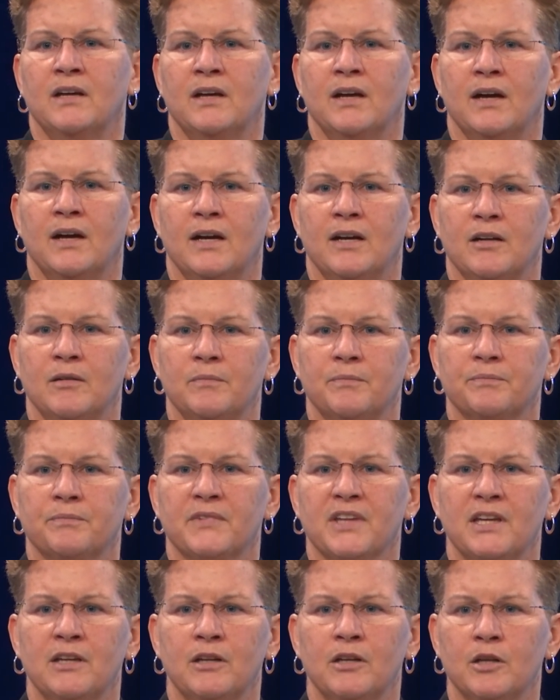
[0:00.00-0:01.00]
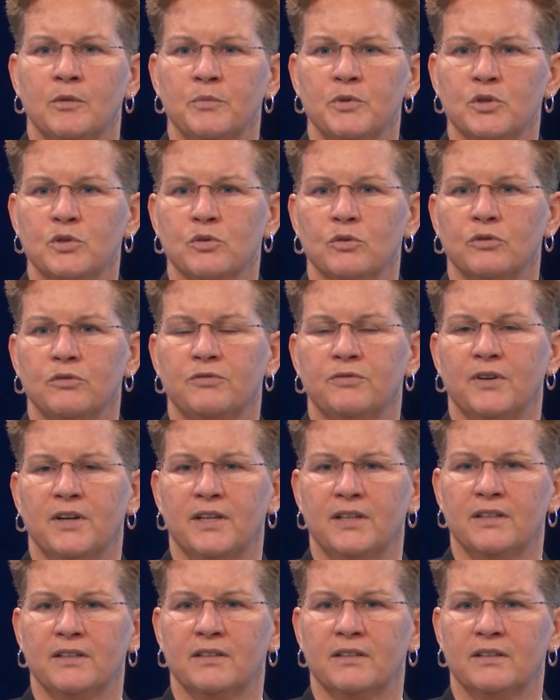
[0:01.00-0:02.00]
And in a mutual
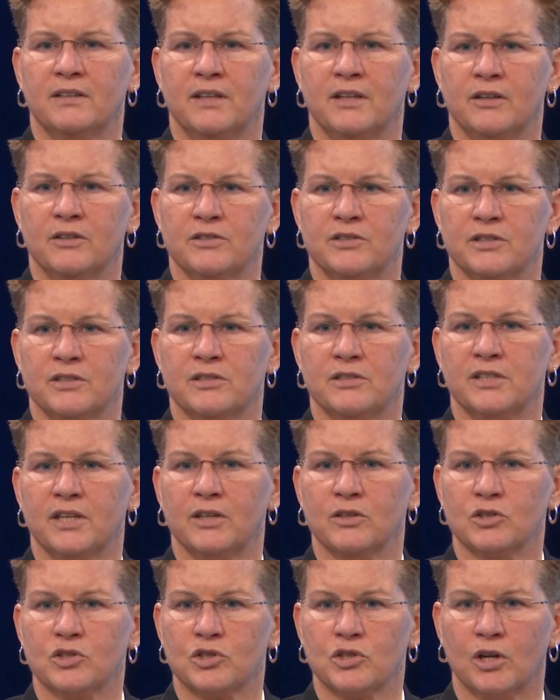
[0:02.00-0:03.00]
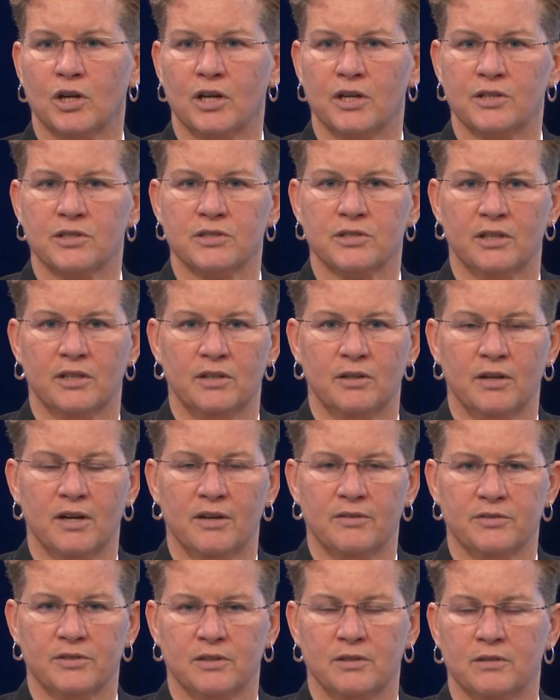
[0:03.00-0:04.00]
fund, there's a sales charge that you
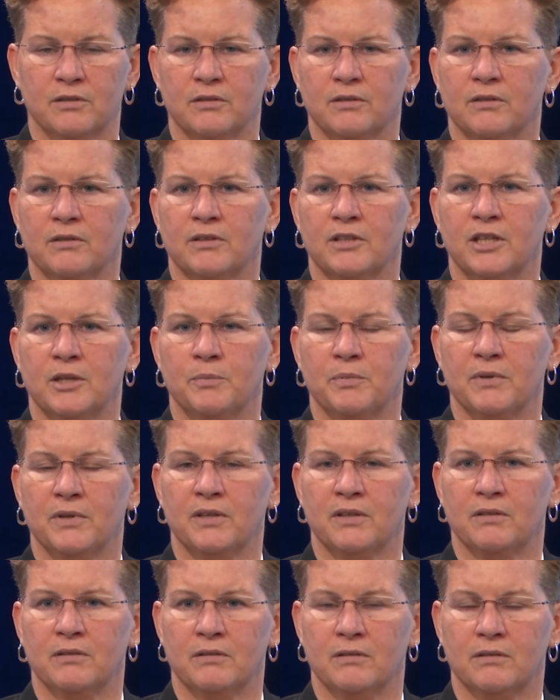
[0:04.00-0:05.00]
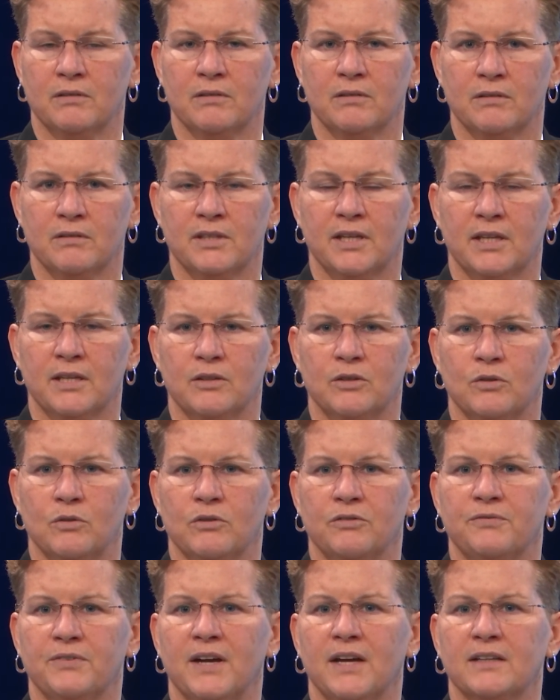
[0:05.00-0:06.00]
have to take into
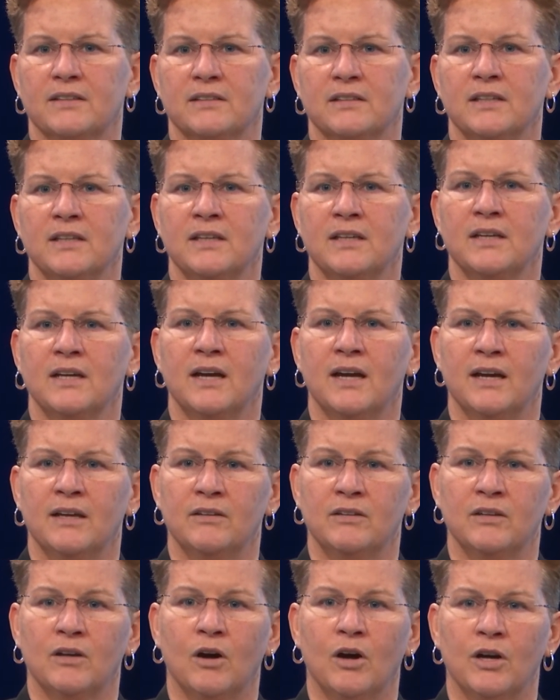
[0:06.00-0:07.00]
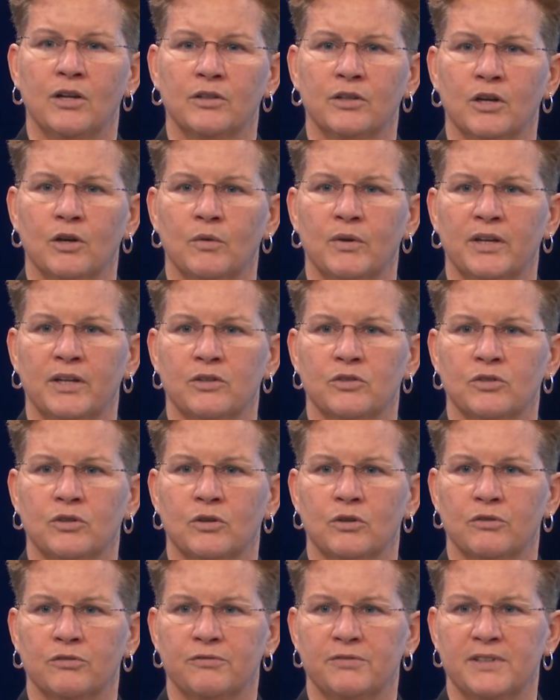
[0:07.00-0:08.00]
effect, and ongoing
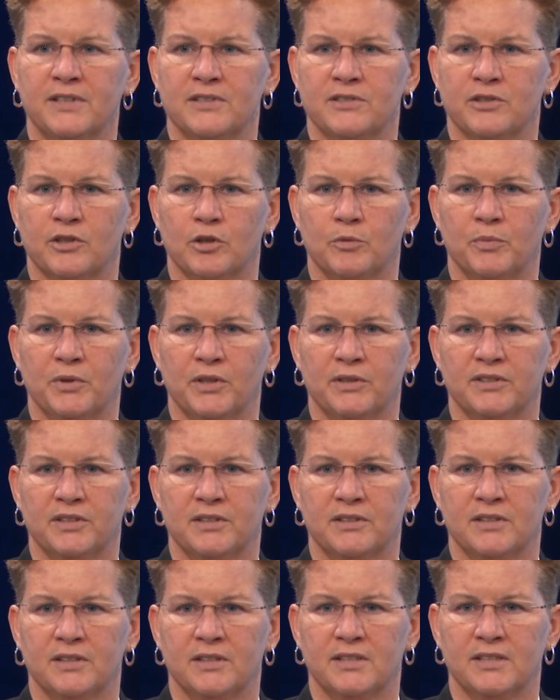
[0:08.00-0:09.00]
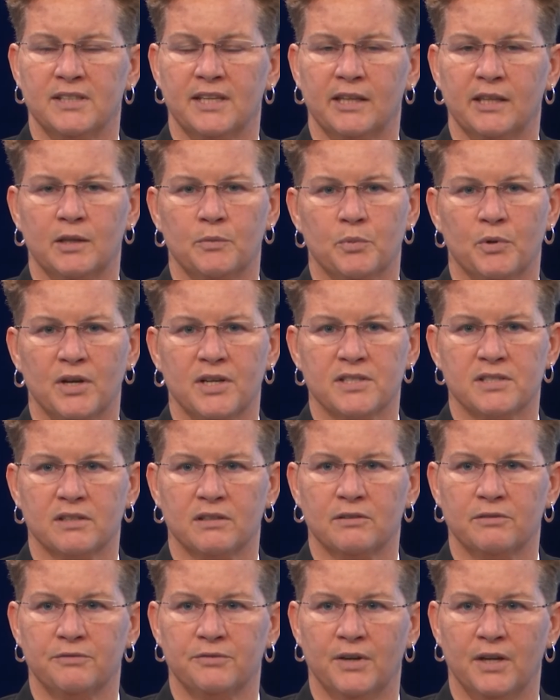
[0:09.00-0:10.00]
internal fees that are built into the daily price of
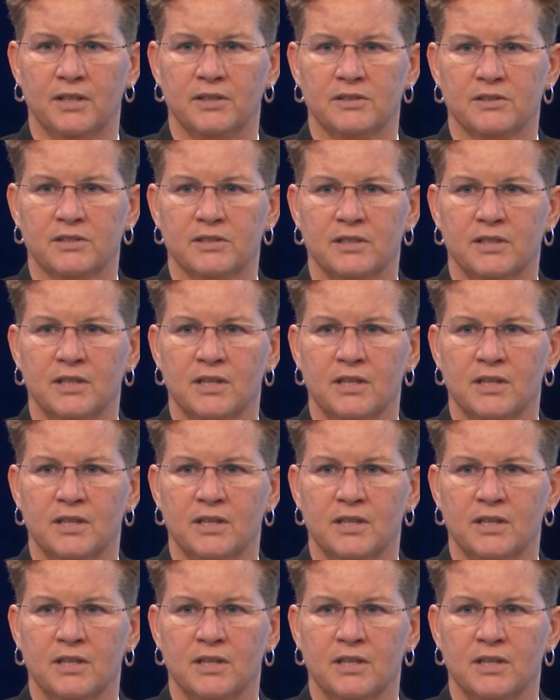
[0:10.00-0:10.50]
the funds.